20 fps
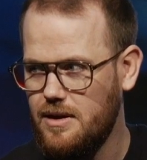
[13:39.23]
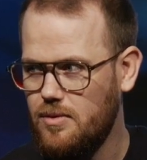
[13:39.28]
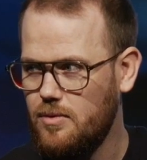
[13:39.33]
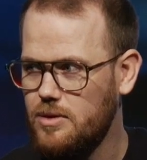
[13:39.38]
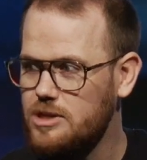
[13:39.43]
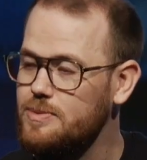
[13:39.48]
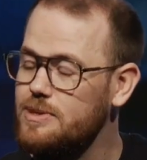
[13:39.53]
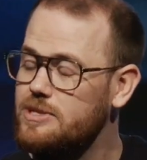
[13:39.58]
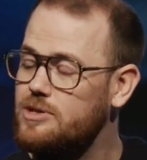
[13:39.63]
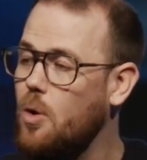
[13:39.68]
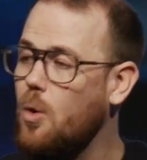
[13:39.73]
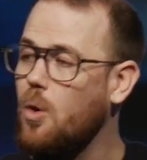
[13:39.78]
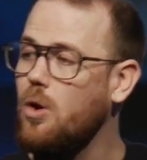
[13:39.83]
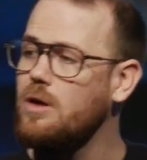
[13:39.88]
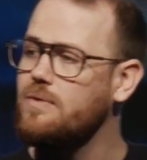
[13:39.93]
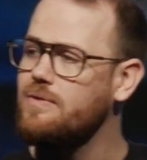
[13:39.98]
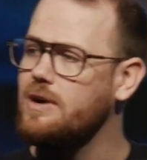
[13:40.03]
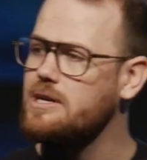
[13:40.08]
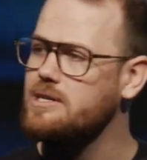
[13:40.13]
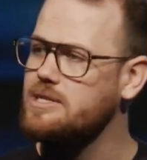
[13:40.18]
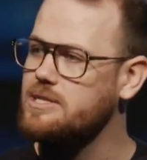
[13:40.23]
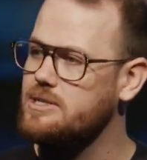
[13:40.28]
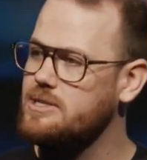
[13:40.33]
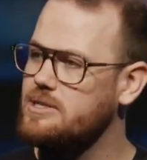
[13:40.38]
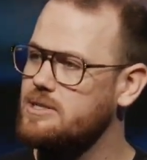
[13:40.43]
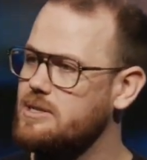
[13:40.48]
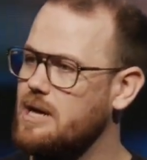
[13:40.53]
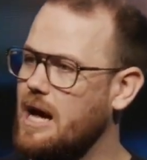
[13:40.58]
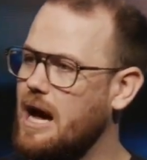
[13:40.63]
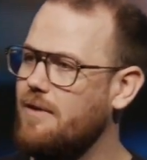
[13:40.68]
Which means all of
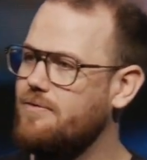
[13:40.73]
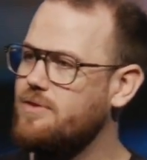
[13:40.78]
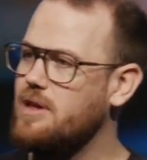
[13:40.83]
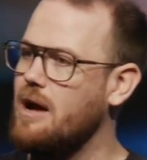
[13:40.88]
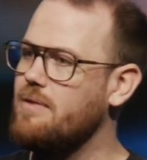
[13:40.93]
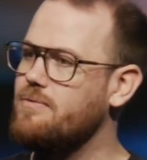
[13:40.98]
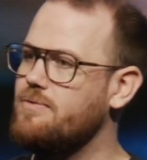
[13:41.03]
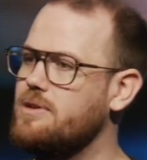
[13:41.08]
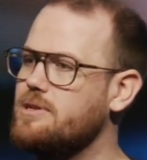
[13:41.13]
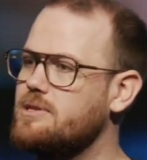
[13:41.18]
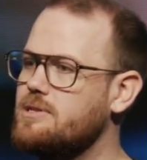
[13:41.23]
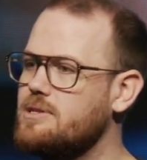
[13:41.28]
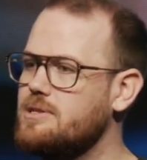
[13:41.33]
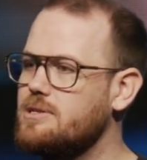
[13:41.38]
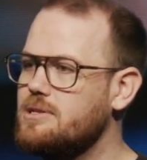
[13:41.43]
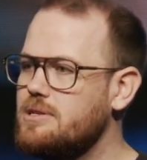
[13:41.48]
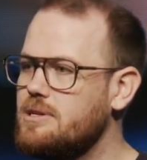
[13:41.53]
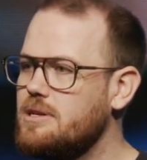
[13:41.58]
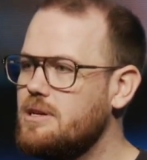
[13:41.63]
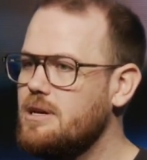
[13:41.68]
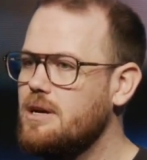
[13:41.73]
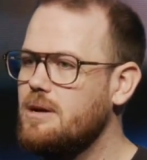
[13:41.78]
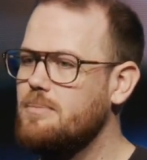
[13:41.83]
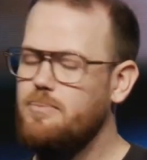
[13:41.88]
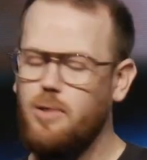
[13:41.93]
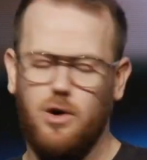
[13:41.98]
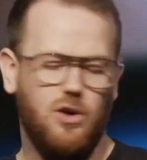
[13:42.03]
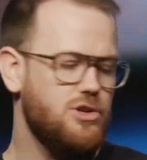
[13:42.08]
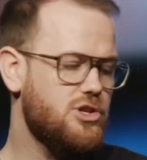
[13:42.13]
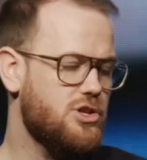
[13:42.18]
us have to have this
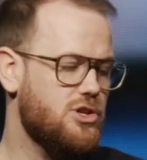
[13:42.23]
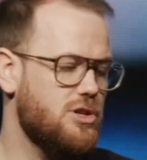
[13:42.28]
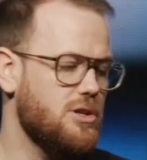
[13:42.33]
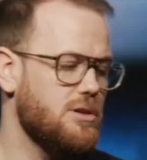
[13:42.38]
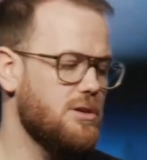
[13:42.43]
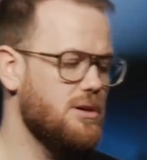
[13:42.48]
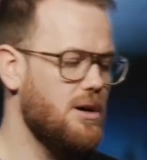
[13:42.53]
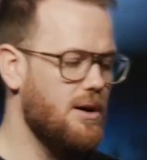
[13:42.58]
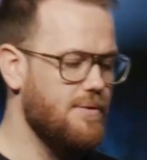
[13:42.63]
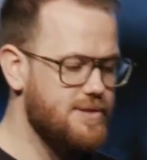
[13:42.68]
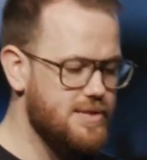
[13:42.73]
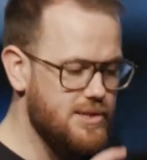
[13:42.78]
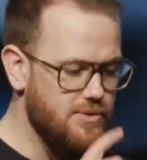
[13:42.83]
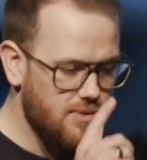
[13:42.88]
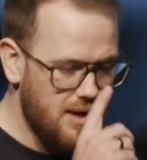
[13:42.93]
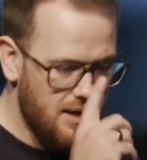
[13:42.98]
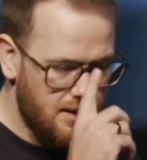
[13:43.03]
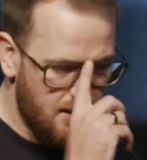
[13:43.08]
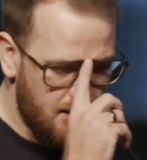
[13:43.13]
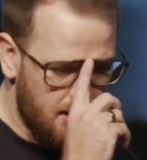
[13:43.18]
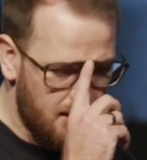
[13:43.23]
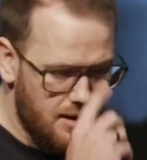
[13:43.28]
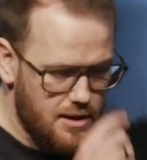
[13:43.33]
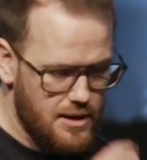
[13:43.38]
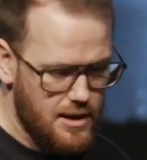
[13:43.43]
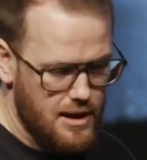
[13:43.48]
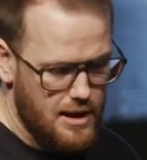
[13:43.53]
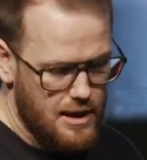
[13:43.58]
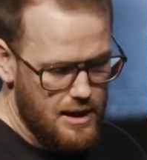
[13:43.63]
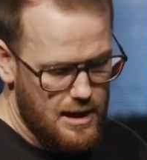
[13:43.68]
posture of surrender
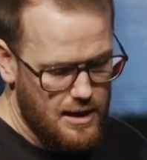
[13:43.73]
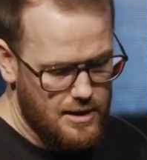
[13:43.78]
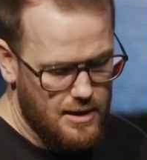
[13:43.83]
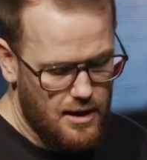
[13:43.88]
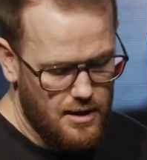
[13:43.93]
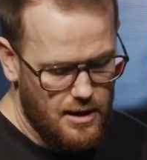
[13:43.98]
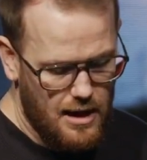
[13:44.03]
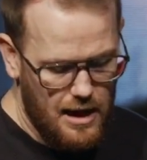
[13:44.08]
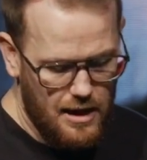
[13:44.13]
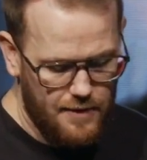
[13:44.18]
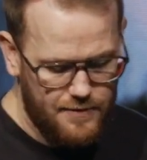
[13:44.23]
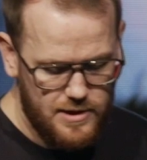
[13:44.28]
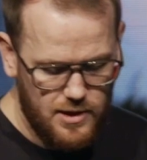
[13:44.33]
in our life.